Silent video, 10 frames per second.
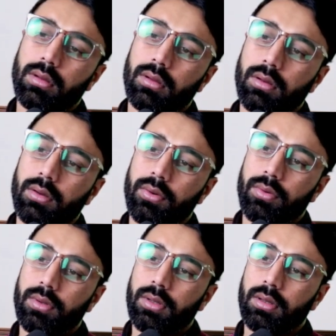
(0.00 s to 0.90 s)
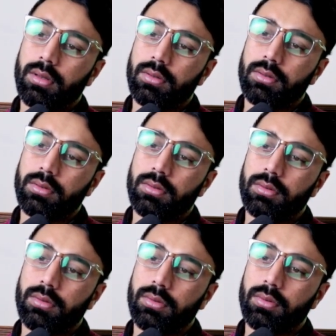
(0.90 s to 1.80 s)
Okay, so
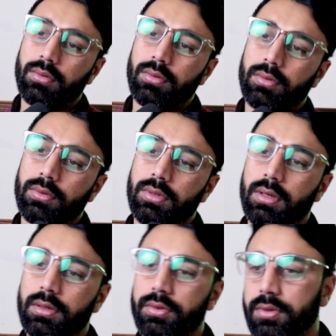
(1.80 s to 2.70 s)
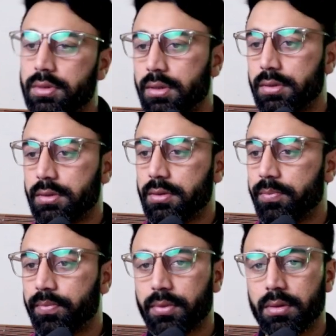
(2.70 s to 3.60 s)
search result,
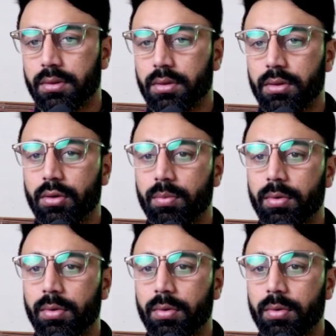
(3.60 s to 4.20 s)
no problem is